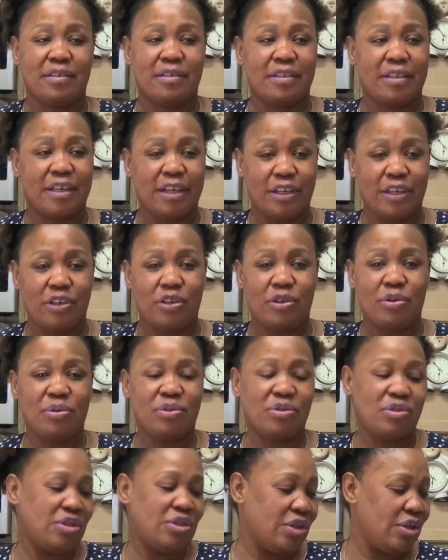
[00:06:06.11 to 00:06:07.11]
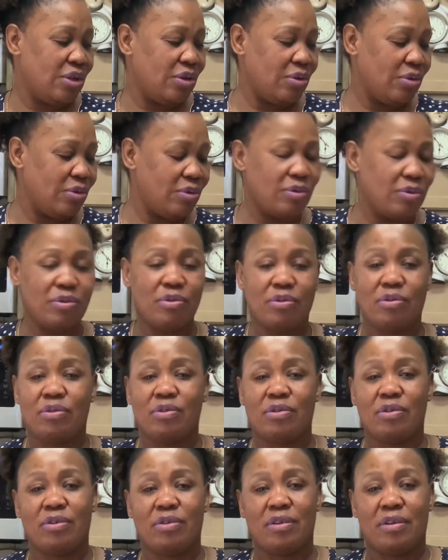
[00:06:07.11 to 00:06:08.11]
Thank you. See you
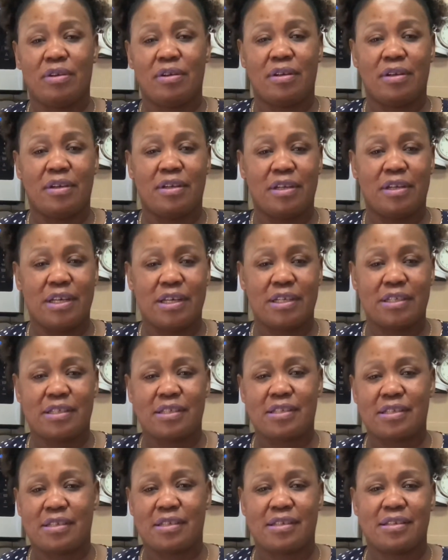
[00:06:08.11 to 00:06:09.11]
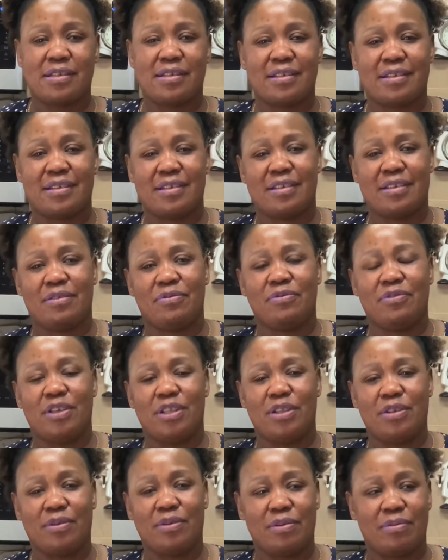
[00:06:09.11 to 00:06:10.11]
next
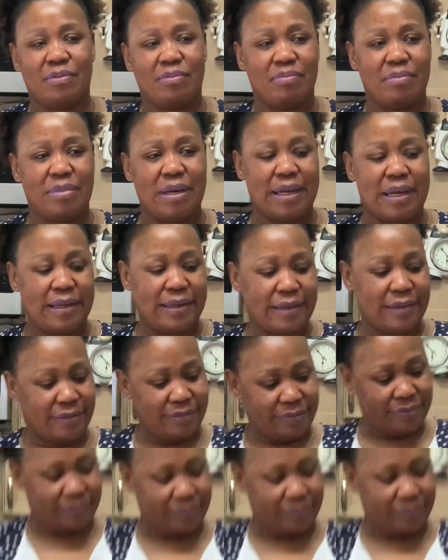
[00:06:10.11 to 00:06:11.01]
video. Bye.